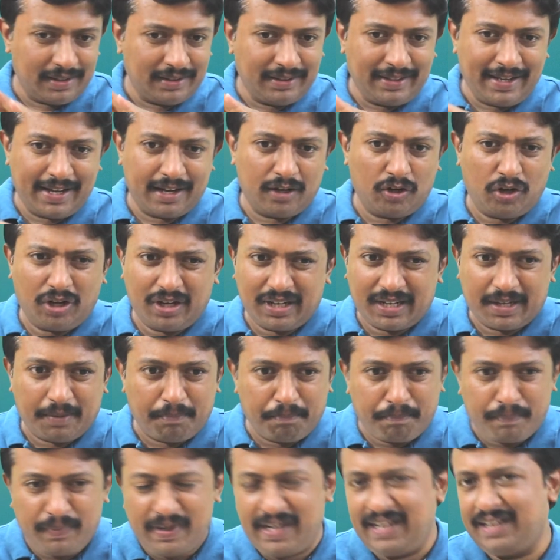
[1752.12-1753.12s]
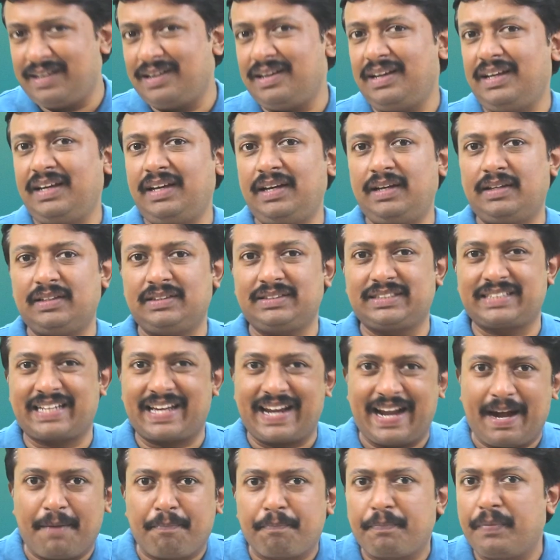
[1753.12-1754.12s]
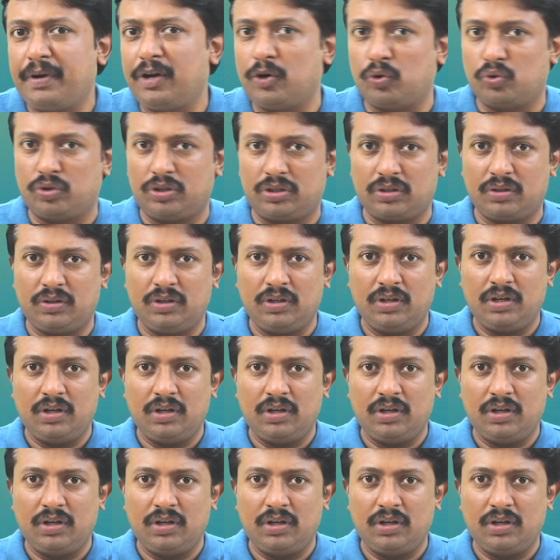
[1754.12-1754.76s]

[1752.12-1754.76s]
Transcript: they are not completely scrapped out.